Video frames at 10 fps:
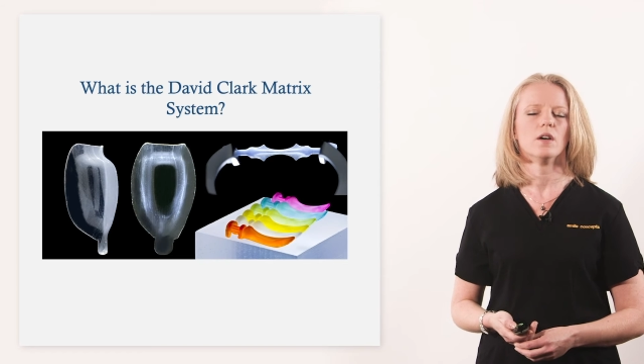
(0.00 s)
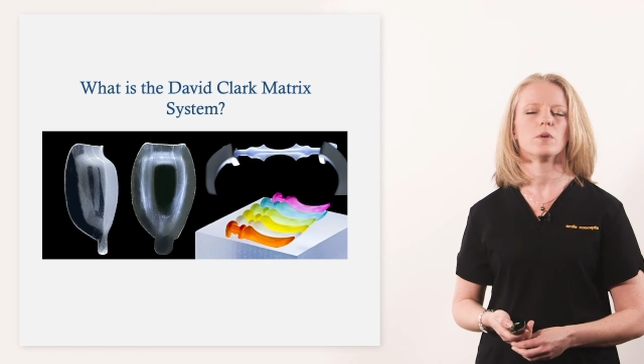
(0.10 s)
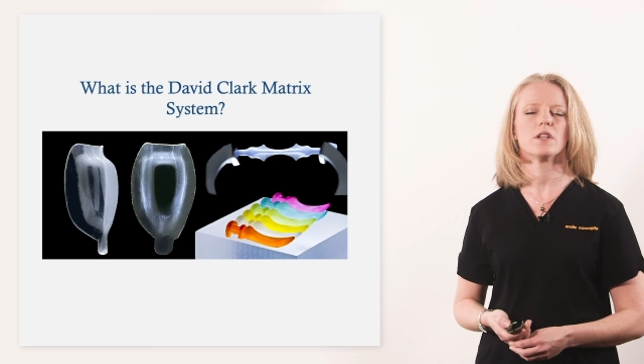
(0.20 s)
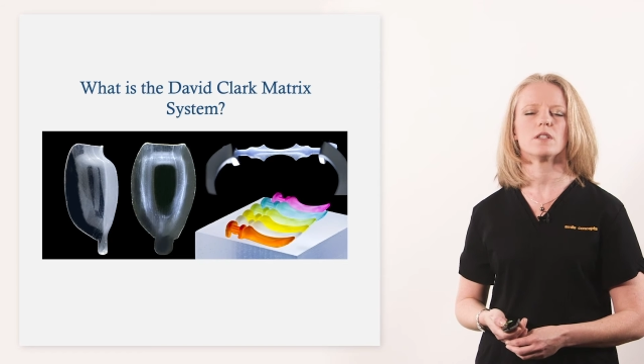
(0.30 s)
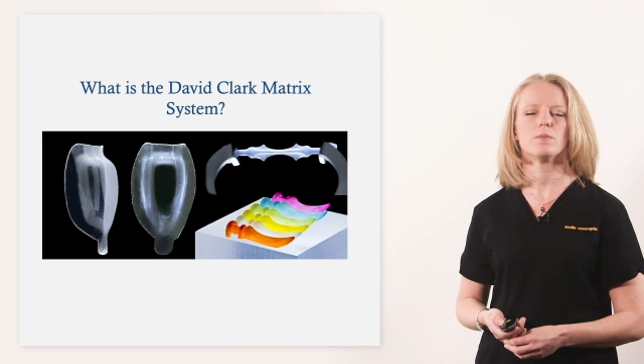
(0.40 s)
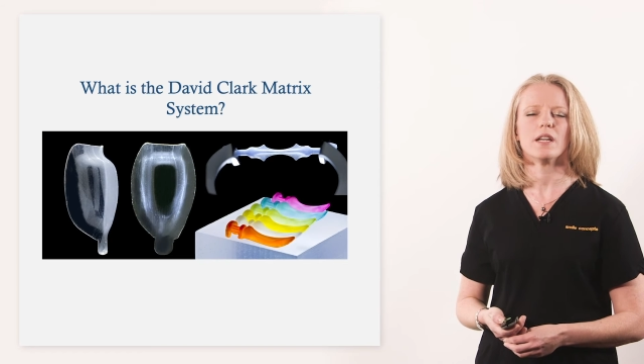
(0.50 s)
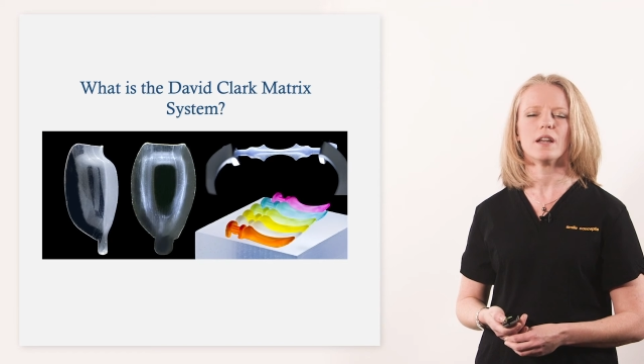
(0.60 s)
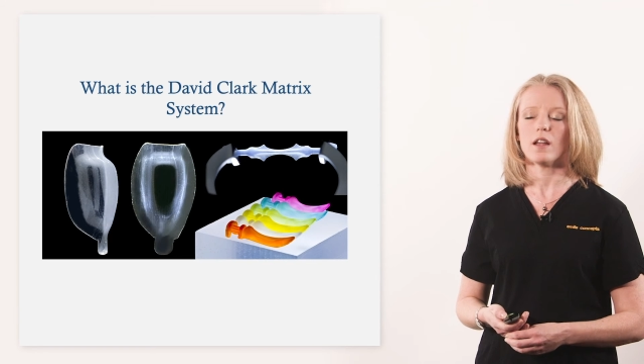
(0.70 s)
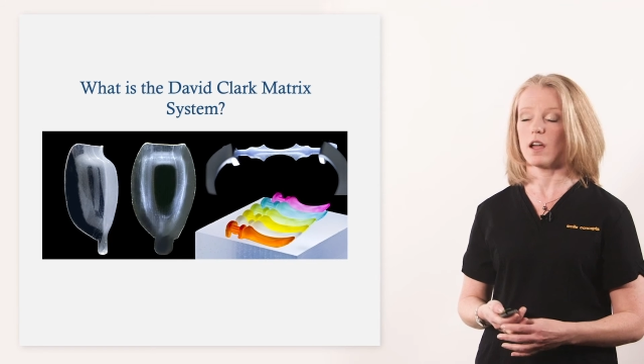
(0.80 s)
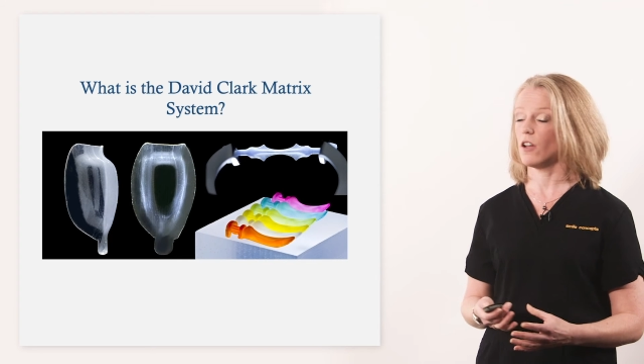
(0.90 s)
but has
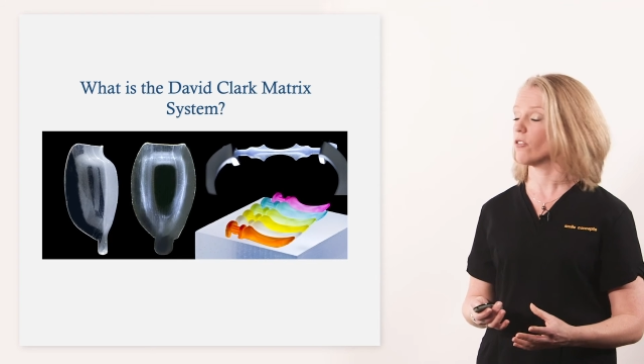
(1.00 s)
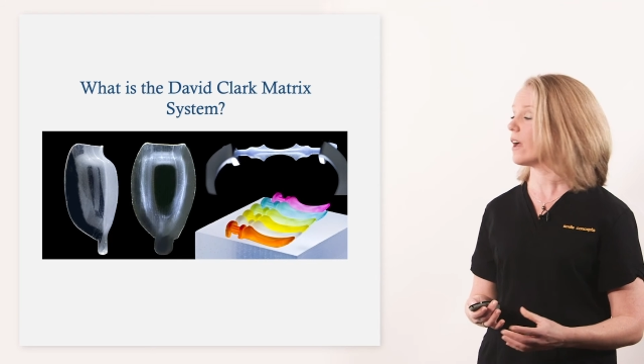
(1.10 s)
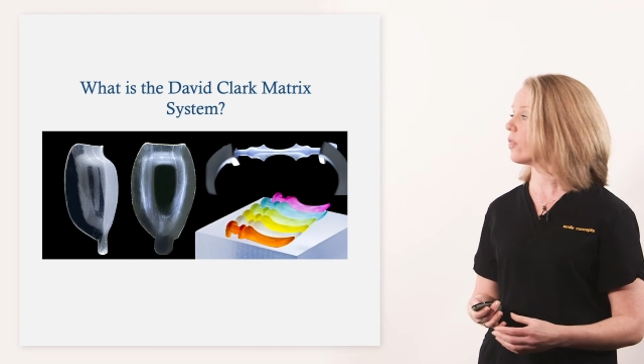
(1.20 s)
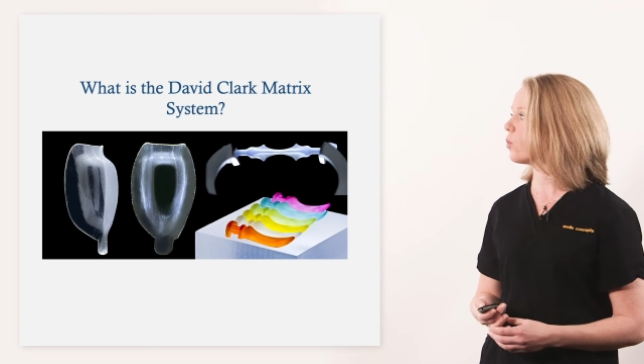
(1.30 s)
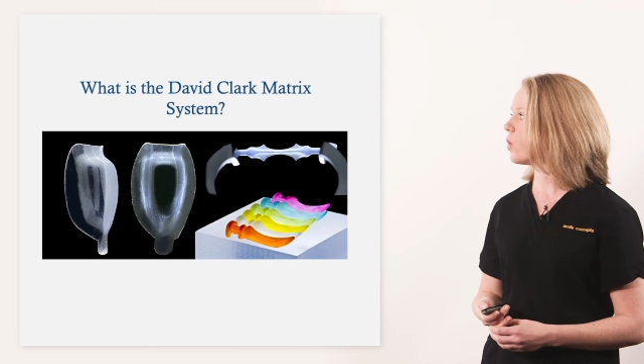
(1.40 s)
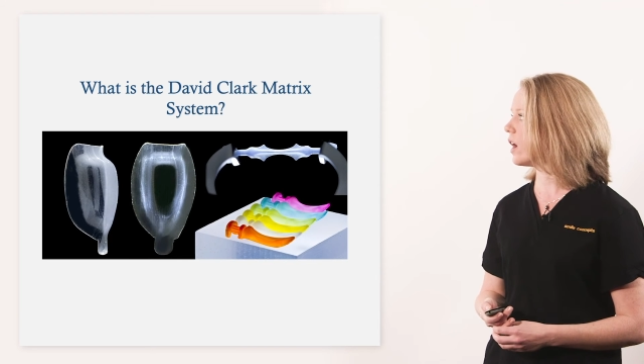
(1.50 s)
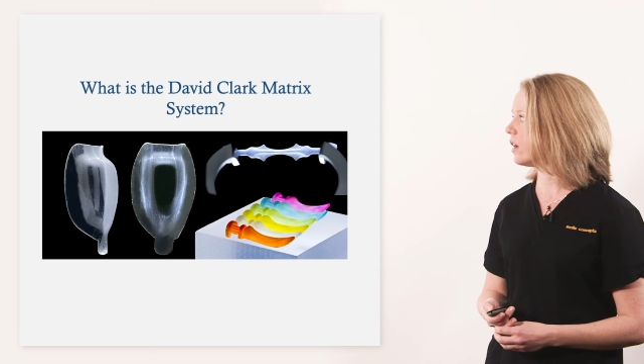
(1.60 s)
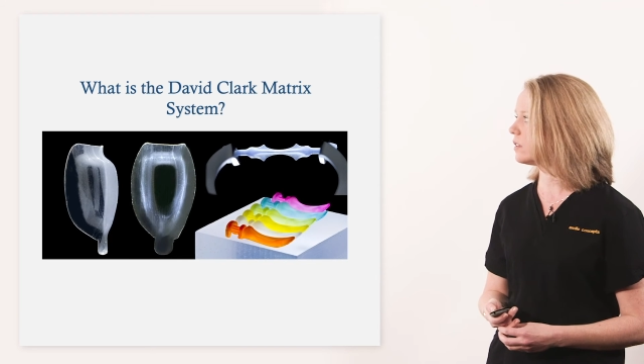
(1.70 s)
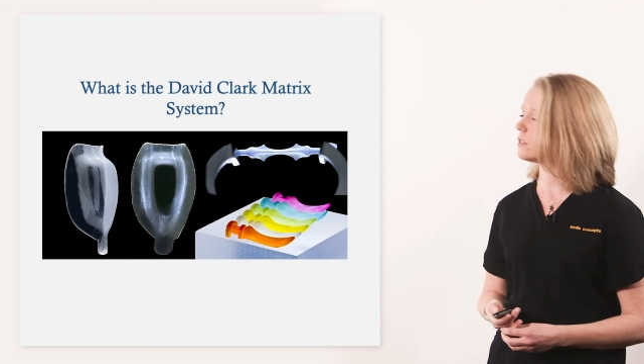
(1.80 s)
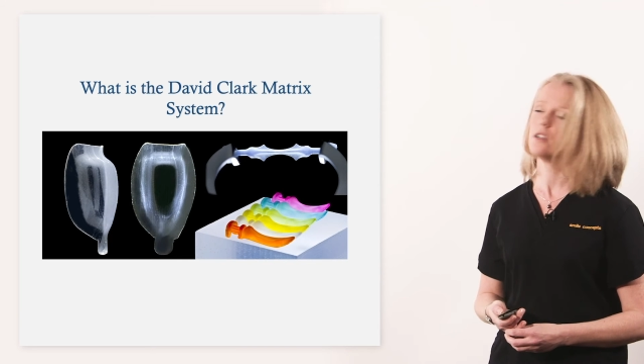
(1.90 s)
been around the
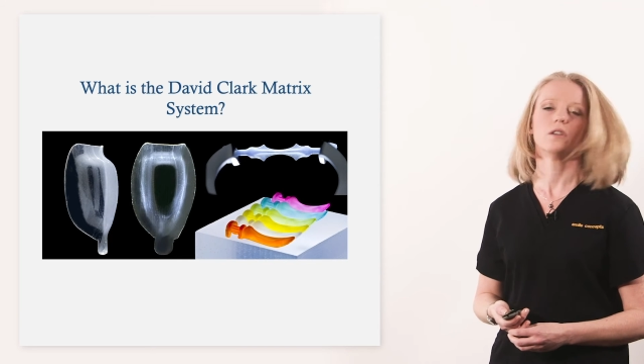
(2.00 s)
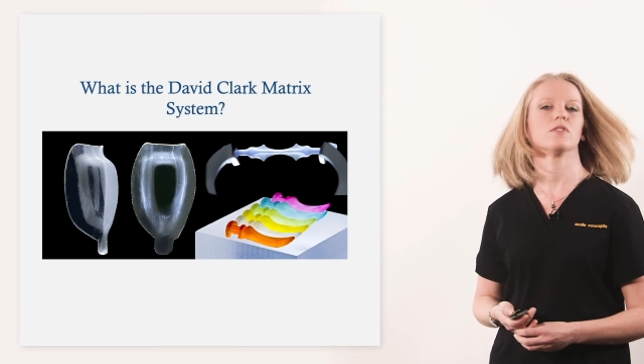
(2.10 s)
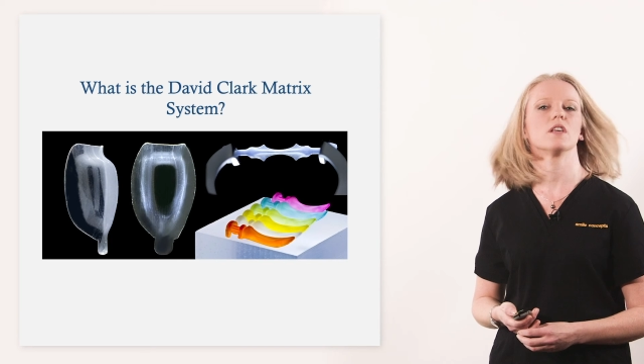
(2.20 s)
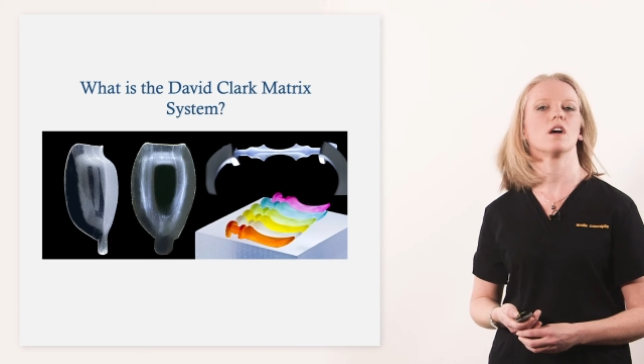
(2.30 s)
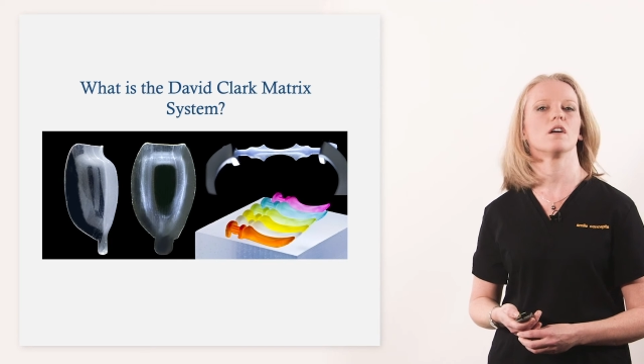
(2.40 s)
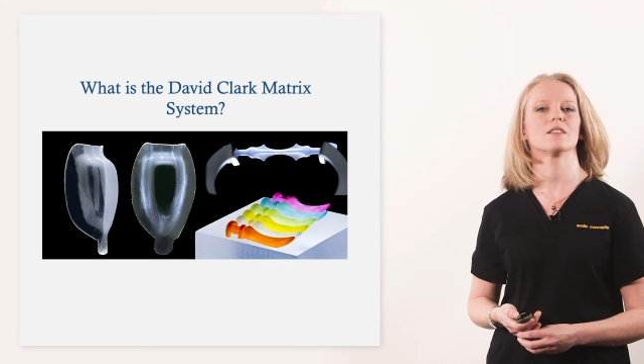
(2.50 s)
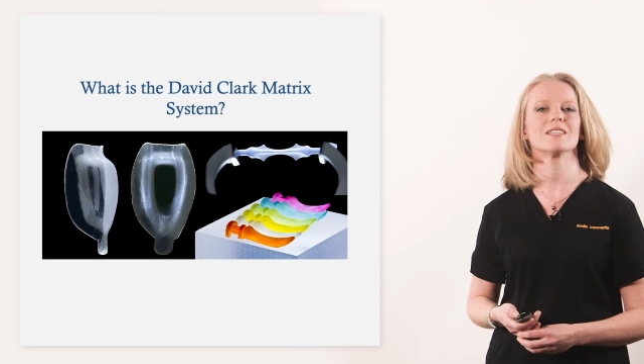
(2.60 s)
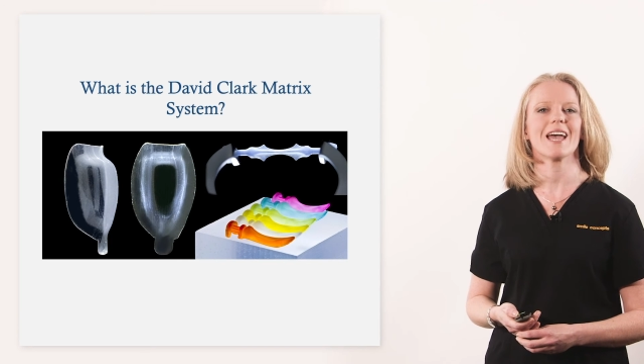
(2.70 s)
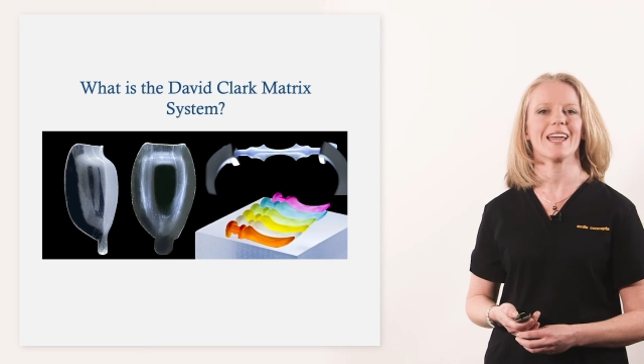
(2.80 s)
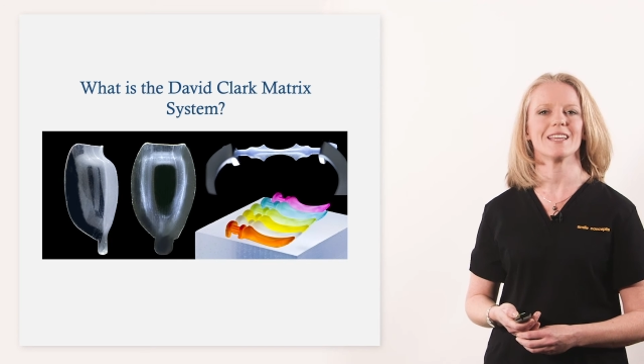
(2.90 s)
world for the
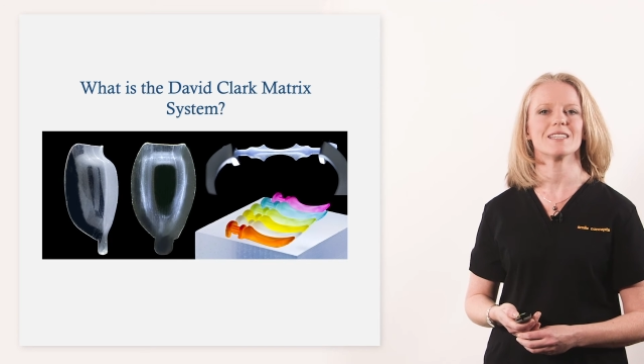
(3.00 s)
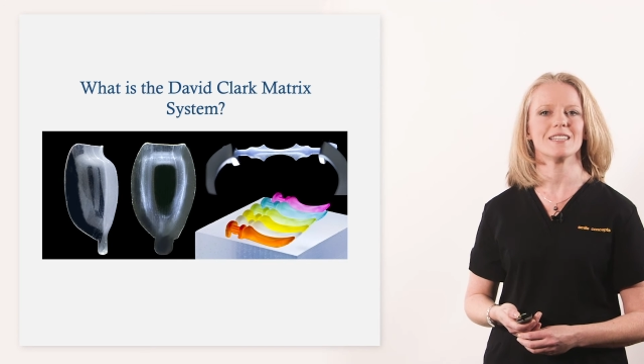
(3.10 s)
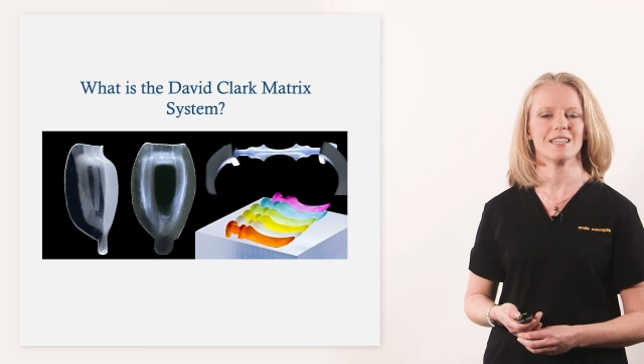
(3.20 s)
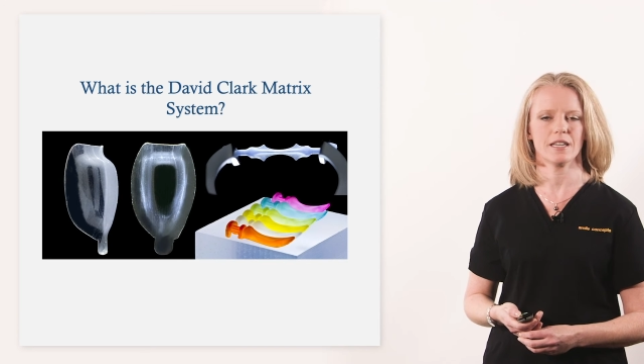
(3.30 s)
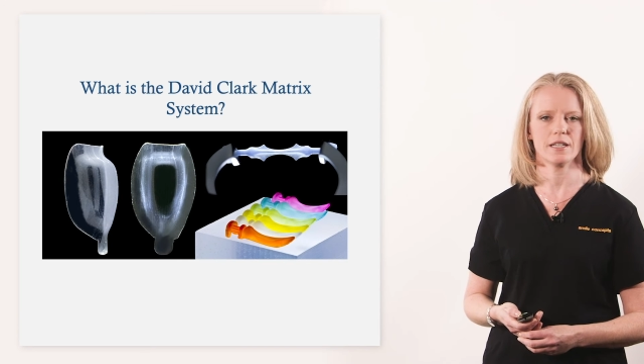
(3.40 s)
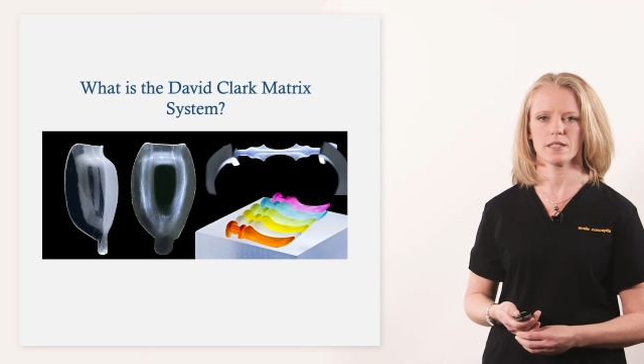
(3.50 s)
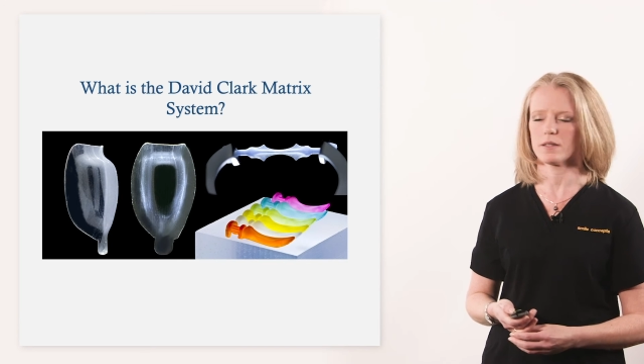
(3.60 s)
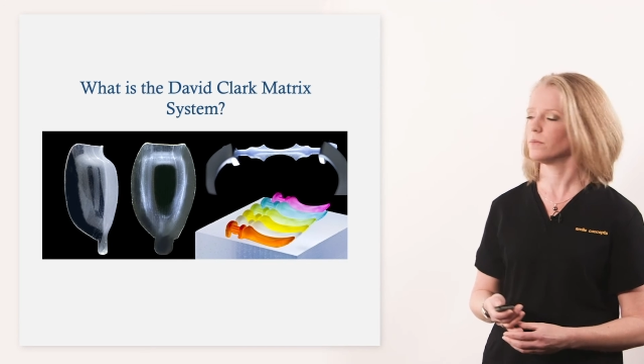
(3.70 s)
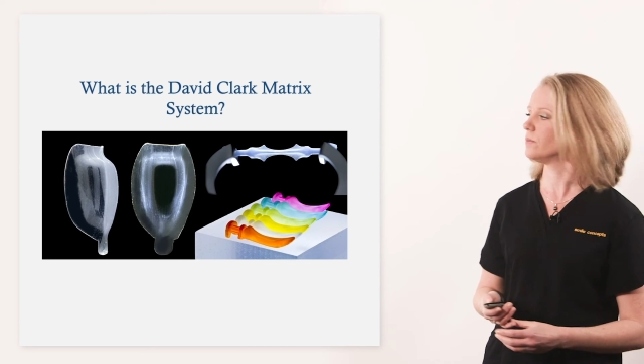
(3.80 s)
last 8 years.